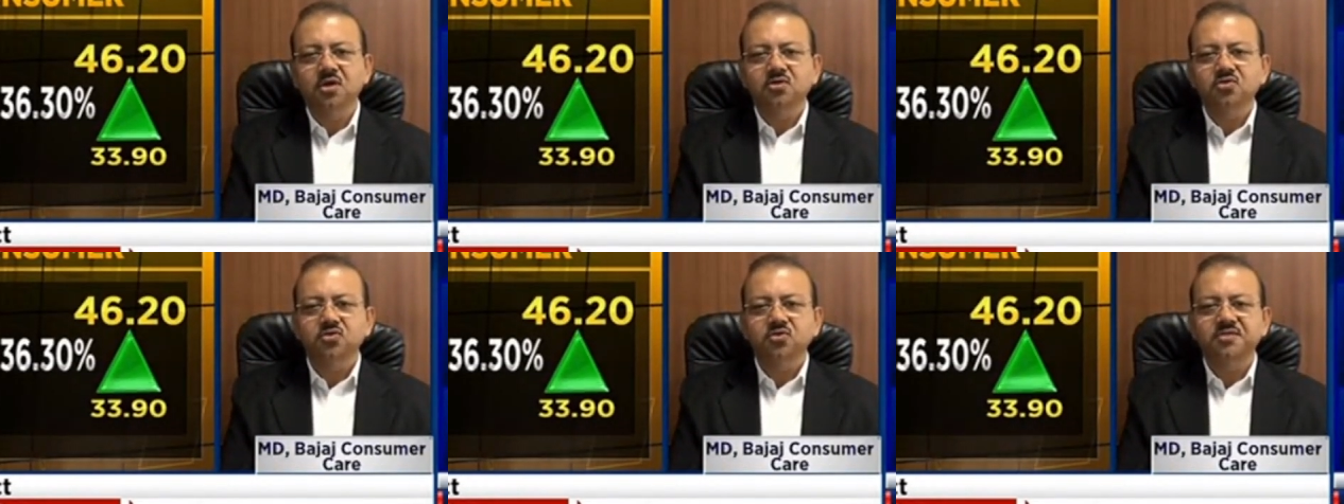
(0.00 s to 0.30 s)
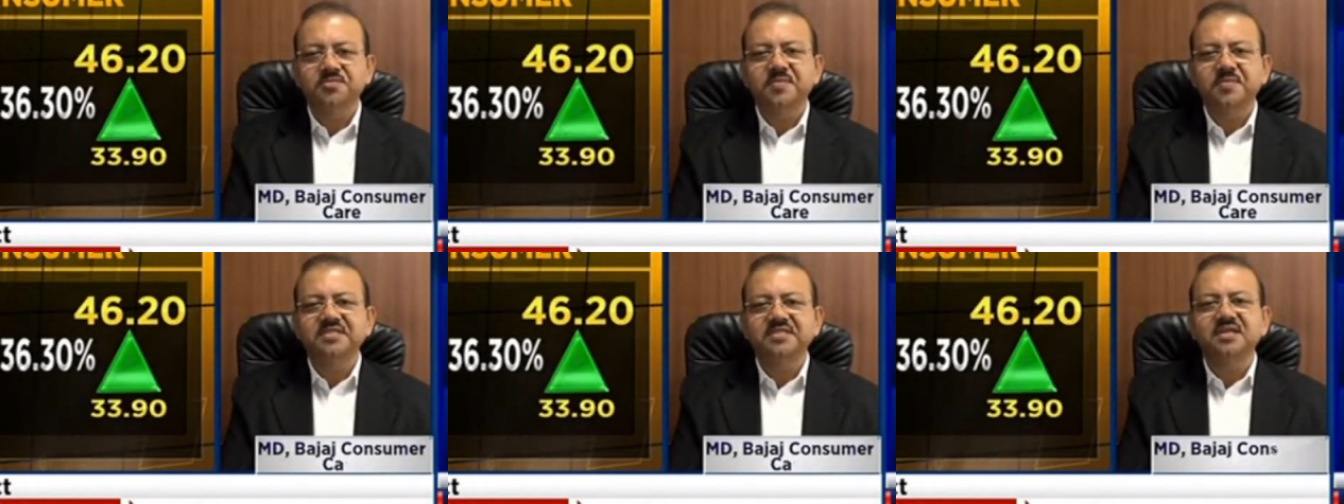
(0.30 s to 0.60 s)
So
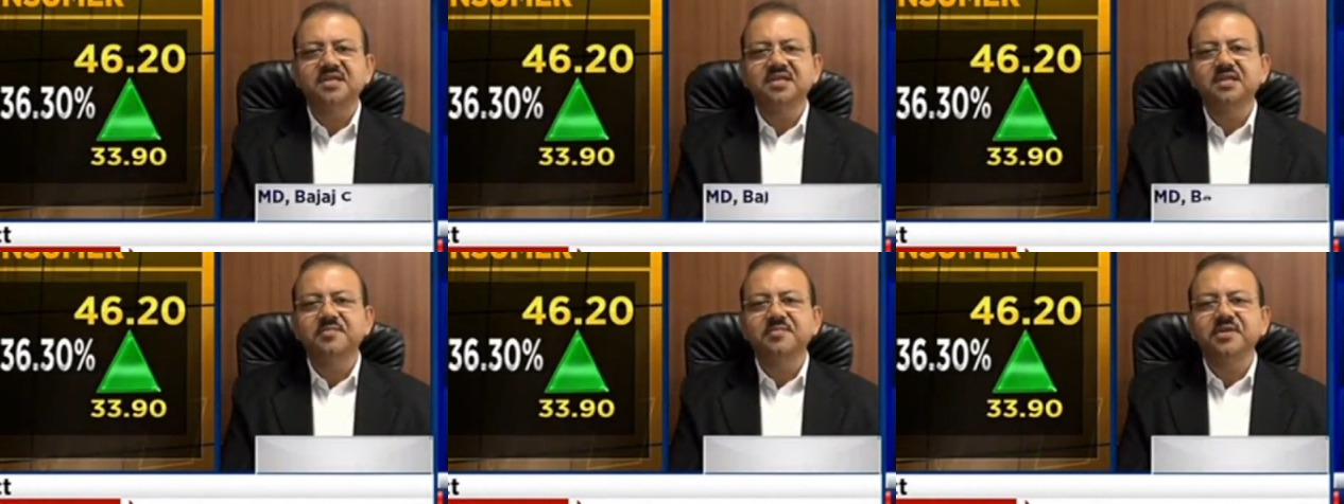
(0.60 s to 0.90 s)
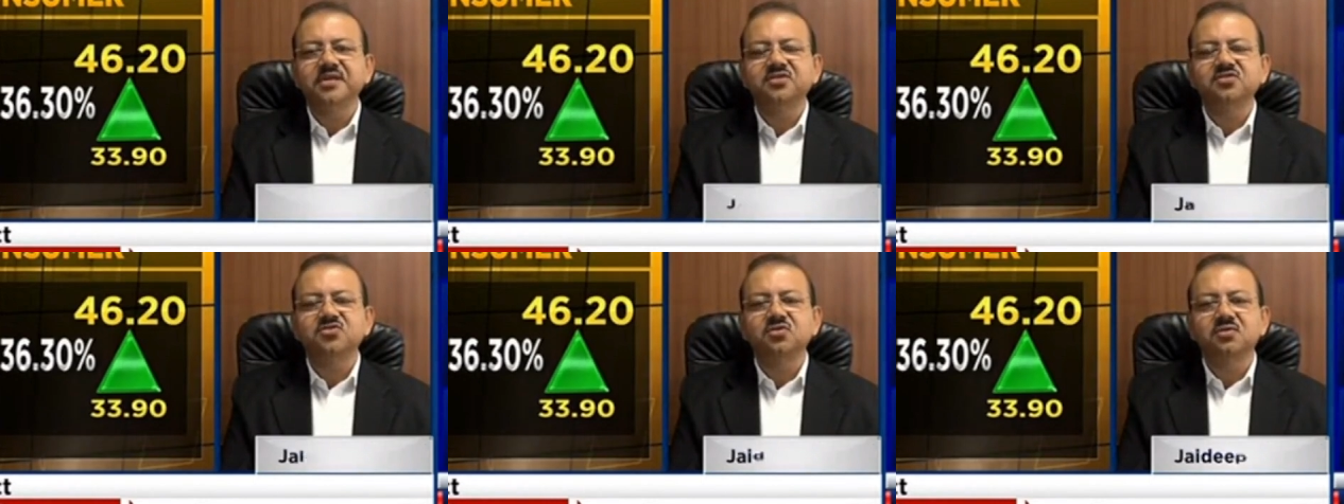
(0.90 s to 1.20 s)
it's
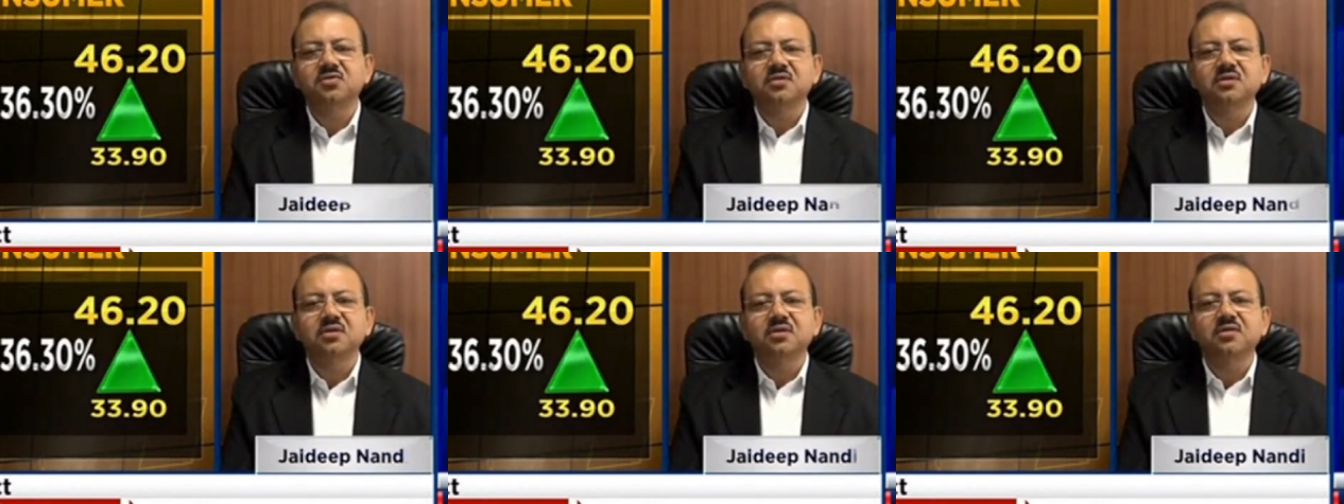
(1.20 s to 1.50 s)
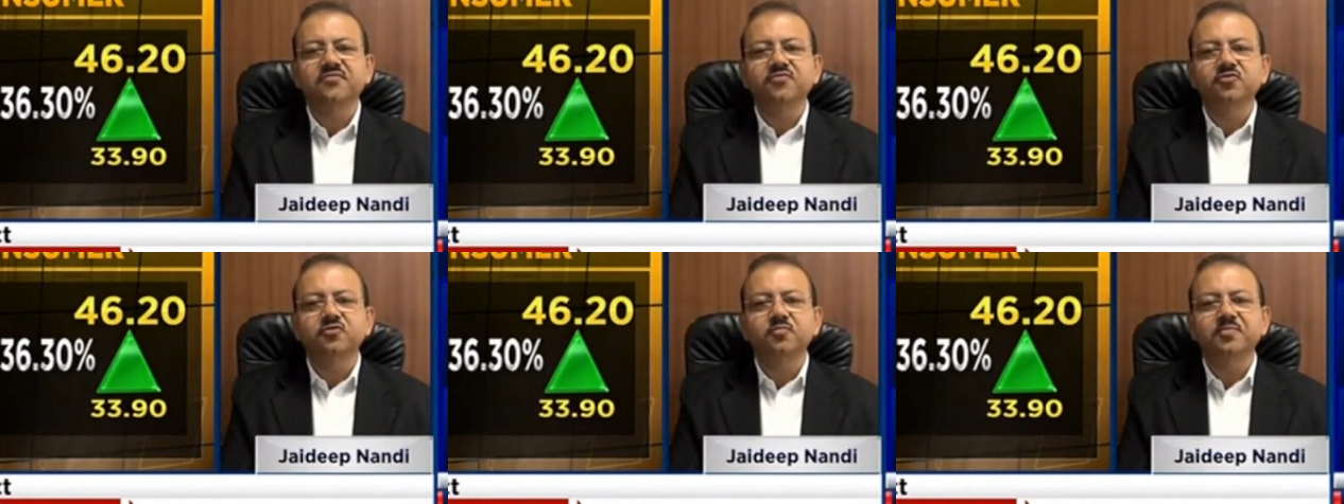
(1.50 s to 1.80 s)
basically based on
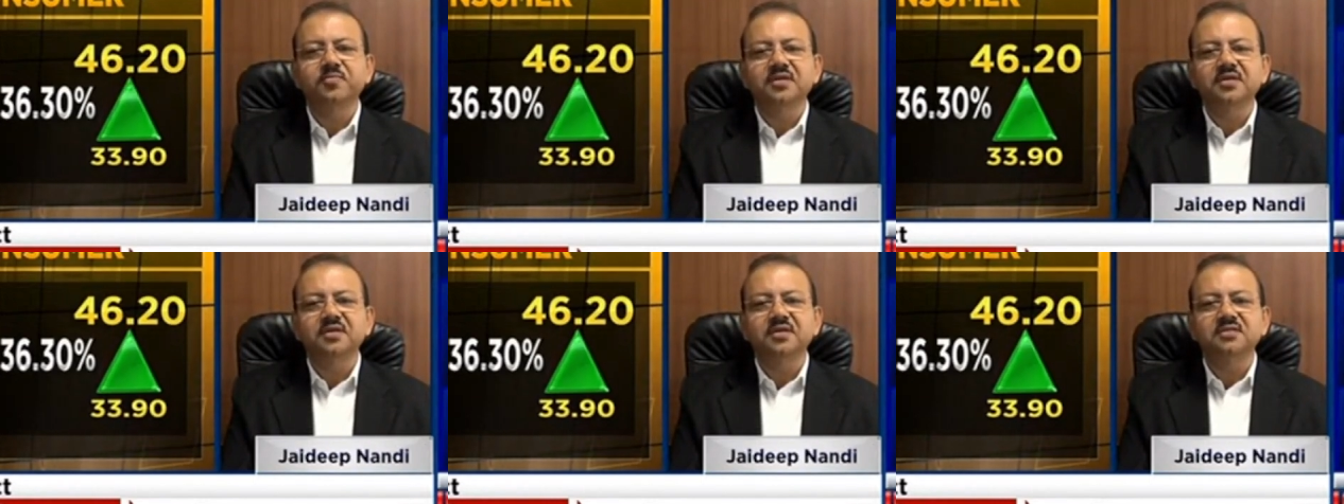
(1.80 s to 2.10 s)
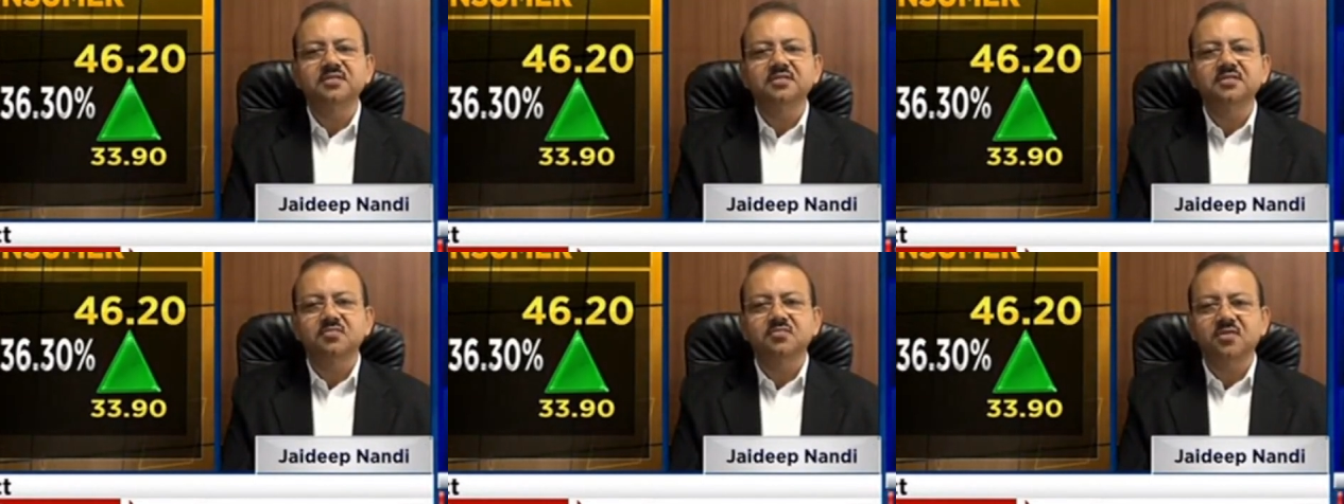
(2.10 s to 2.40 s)
a few
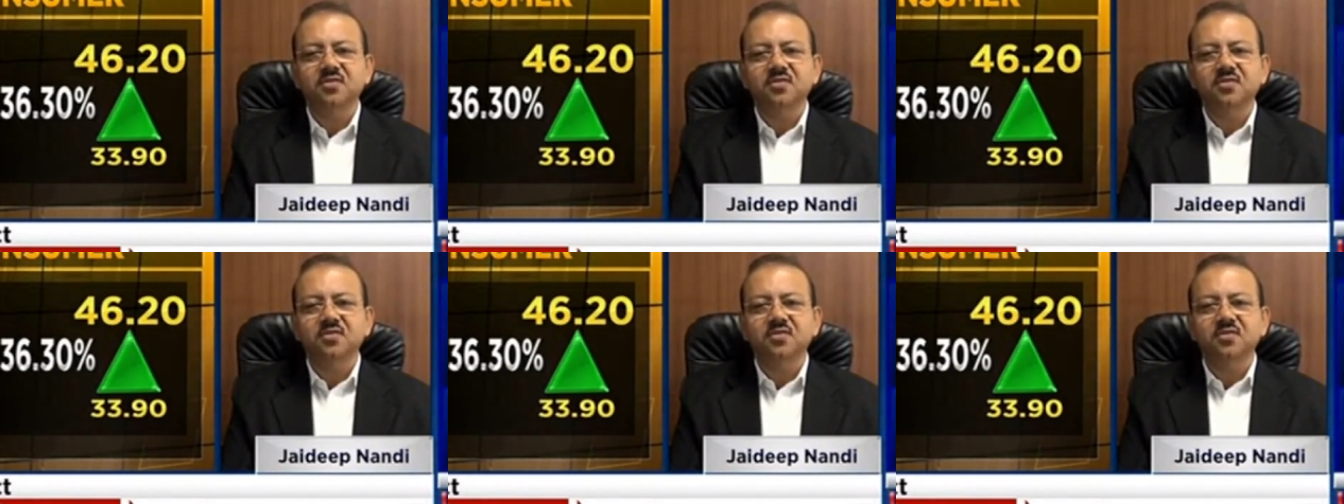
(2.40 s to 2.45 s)
pillars.